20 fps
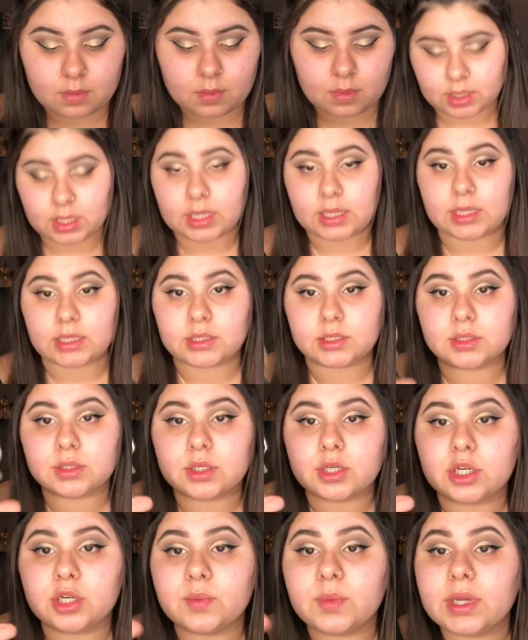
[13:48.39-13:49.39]
I like to
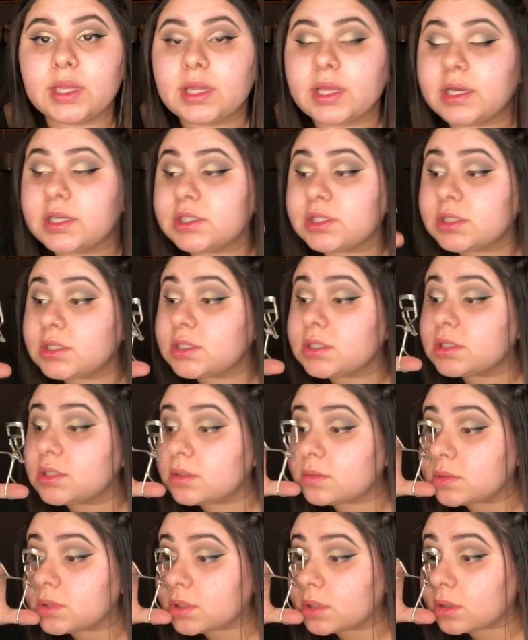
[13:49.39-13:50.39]
curl my lashes. I'm
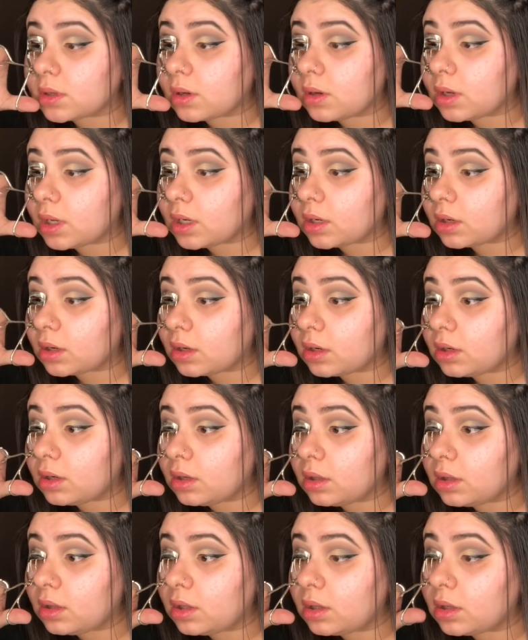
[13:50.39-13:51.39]
just going to go ahead and
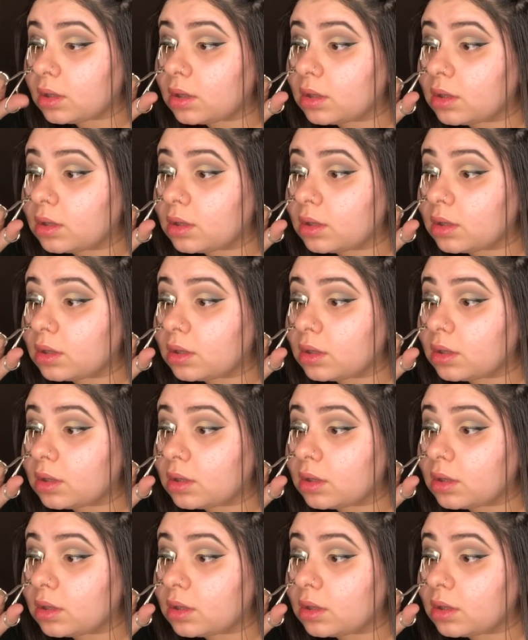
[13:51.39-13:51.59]
curl it.